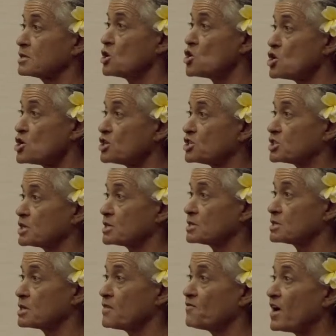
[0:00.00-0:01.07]

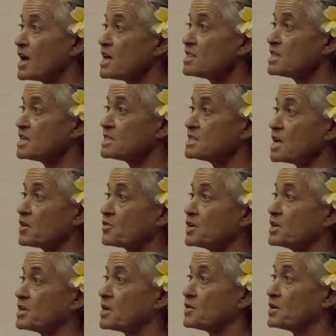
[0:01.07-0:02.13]
via their
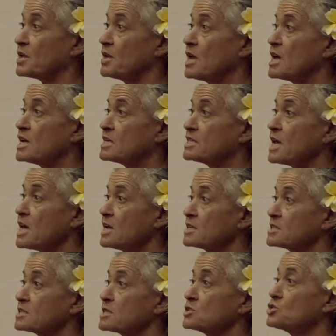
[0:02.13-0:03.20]
secretary,
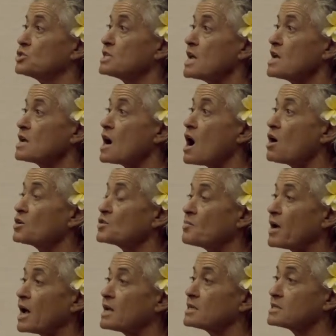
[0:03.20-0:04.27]
text to take out
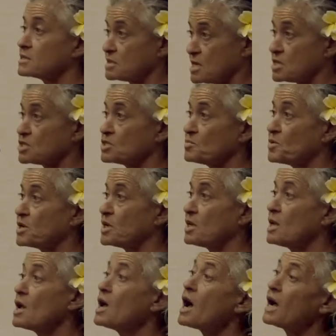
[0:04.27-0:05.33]
my testimony.